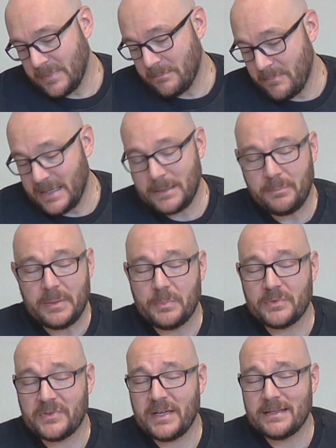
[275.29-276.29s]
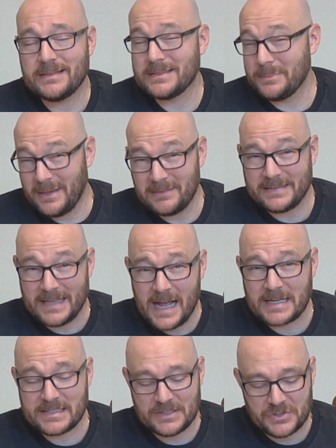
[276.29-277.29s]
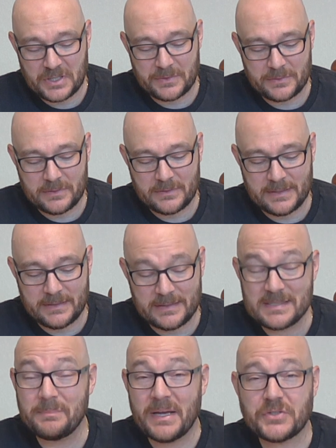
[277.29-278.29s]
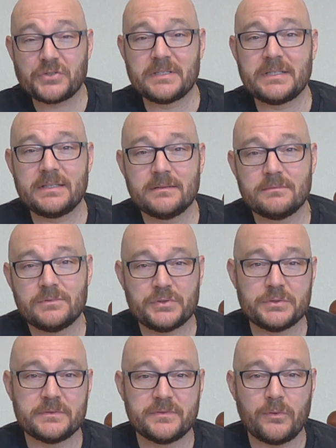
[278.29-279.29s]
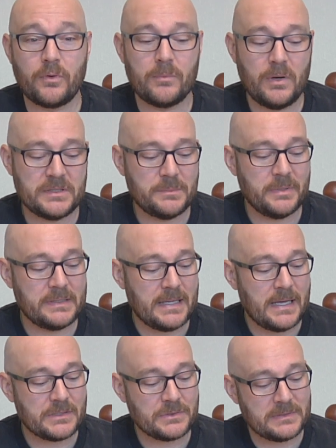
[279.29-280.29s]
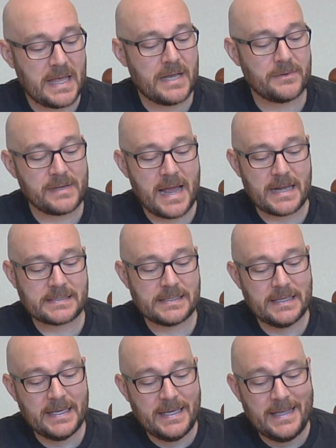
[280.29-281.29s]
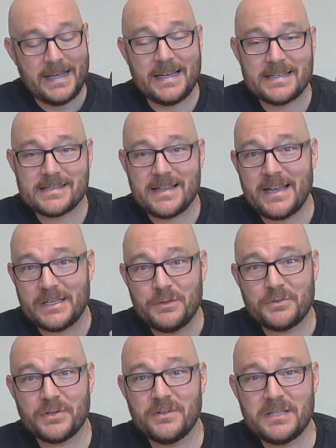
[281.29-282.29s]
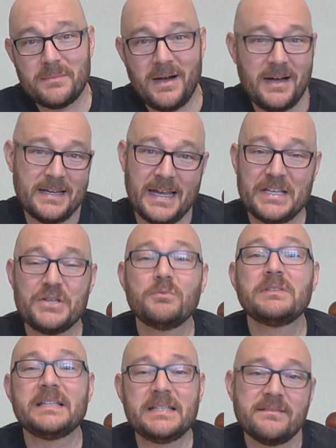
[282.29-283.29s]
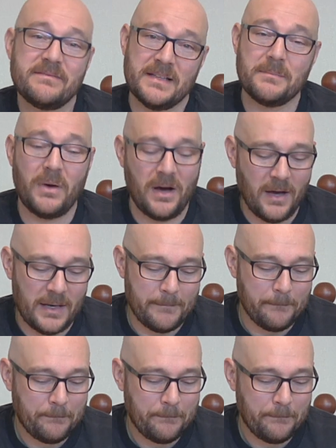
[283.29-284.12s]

many people say this about DACs in general, and especially true for multi-bit DACs or ladder DACs, is that you turn them on and you leave them on.